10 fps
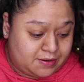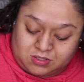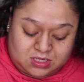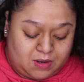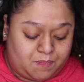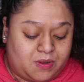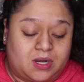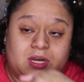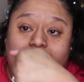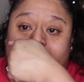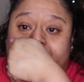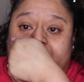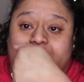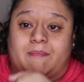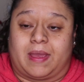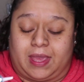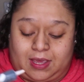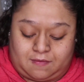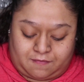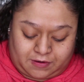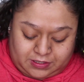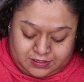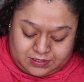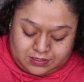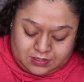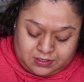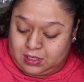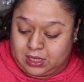Just gonna put it here on the back of my hand first.